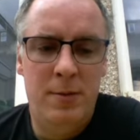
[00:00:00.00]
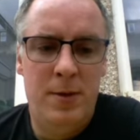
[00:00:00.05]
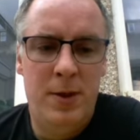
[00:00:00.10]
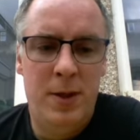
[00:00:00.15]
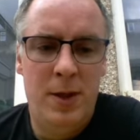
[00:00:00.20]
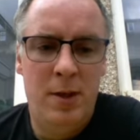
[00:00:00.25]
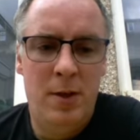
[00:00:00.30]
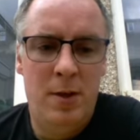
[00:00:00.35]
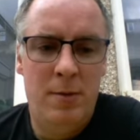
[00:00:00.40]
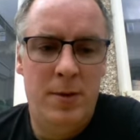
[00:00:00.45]

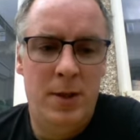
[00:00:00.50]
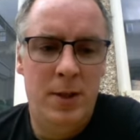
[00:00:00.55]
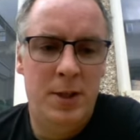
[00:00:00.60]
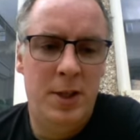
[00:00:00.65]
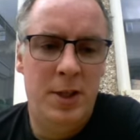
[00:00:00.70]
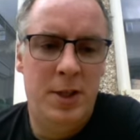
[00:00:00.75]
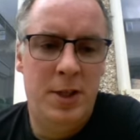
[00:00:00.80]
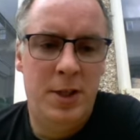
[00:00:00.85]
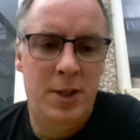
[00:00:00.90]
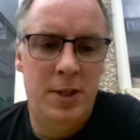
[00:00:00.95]
back in the
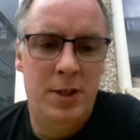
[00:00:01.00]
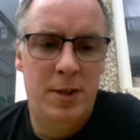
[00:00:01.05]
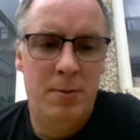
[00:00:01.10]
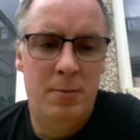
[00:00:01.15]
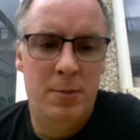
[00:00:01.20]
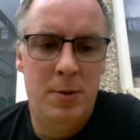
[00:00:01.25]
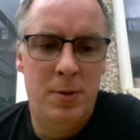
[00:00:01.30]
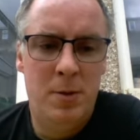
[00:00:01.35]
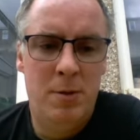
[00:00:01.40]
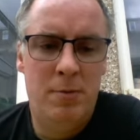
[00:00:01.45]
previous video, I've
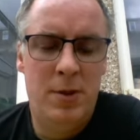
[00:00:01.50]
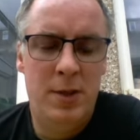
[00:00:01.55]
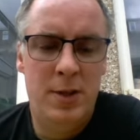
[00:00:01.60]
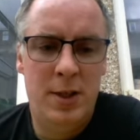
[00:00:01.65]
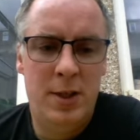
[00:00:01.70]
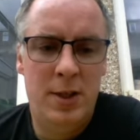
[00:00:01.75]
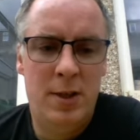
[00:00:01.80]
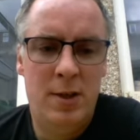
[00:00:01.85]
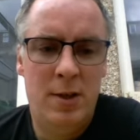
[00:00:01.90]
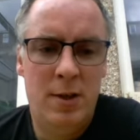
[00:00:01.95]
actually
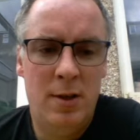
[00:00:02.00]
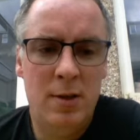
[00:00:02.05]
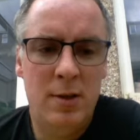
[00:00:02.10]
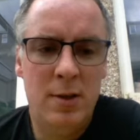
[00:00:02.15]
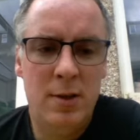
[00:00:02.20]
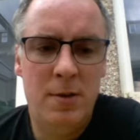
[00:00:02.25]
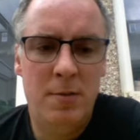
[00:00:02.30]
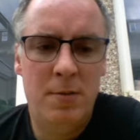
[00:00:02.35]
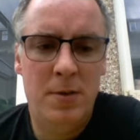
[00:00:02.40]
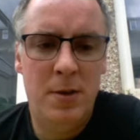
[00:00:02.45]
changed them to a
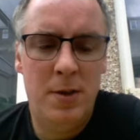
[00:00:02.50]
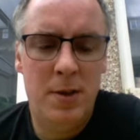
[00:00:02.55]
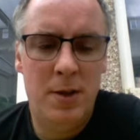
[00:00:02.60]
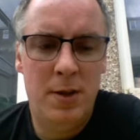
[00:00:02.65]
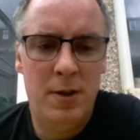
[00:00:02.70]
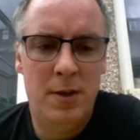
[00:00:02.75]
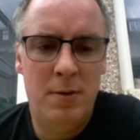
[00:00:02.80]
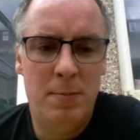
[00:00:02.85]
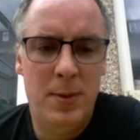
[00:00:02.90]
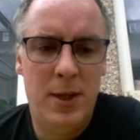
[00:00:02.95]
resin
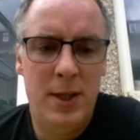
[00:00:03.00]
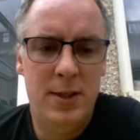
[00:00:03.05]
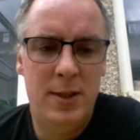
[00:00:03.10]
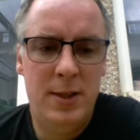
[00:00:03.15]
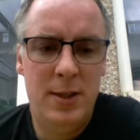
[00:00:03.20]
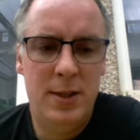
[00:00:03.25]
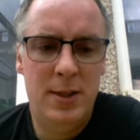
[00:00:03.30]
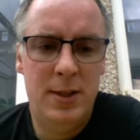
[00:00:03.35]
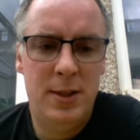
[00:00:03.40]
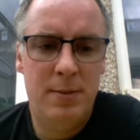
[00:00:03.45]
cast
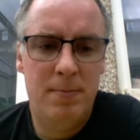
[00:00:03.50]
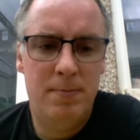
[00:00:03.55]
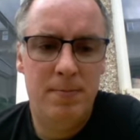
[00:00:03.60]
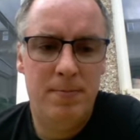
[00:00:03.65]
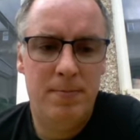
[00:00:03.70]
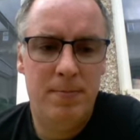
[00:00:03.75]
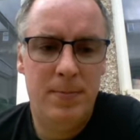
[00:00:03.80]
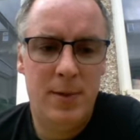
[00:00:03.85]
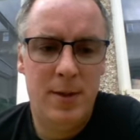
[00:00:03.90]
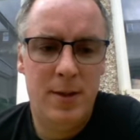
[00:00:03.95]
for the
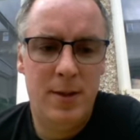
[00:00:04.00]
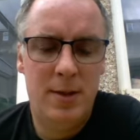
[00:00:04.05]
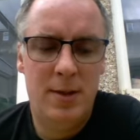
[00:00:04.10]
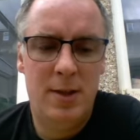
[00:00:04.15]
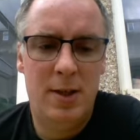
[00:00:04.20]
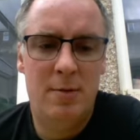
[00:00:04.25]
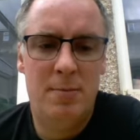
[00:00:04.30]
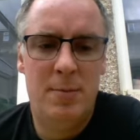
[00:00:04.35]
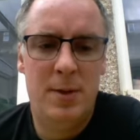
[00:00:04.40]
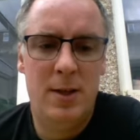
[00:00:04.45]

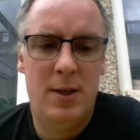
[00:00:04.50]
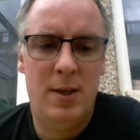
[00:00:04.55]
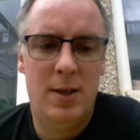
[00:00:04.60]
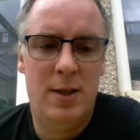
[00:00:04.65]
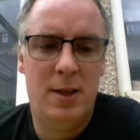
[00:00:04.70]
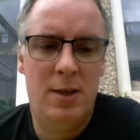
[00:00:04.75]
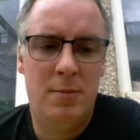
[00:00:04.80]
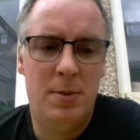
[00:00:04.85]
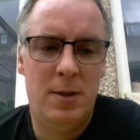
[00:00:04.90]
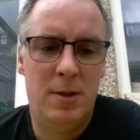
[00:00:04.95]
bases.
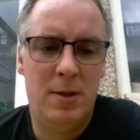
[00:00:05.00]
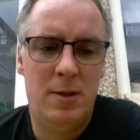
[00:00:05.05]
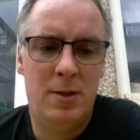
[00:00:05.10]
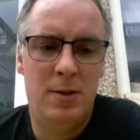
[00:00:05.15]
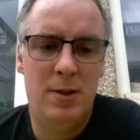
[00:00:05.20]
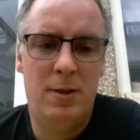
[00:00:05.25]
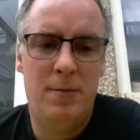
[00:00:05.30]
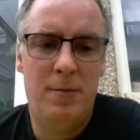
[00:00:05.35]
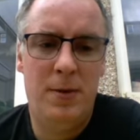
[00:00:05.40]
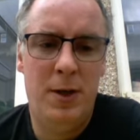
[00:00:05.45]
So I've
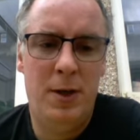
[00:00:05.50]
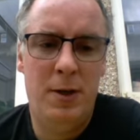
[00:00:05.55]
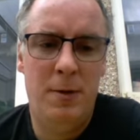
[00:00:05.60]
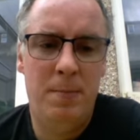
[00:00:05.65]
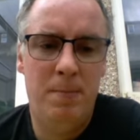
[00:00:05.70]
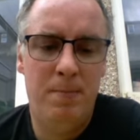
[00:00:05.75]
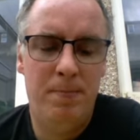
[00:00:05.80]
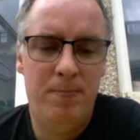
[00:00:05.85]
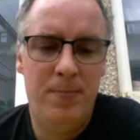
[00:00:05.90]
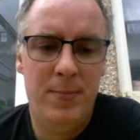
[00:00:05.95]
made that up
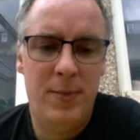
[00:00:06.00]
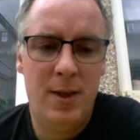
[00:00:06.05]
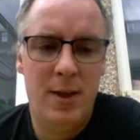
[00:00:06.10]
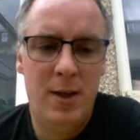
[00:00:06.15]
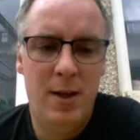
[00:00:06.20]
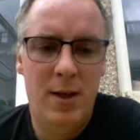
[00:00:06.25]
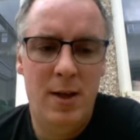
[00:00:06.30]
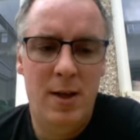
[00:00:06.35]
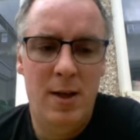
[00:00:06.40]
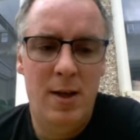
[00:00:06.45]
and cast a
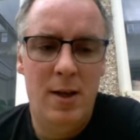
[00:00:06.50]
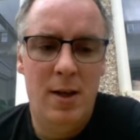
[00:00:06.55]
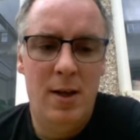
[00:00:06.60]
few.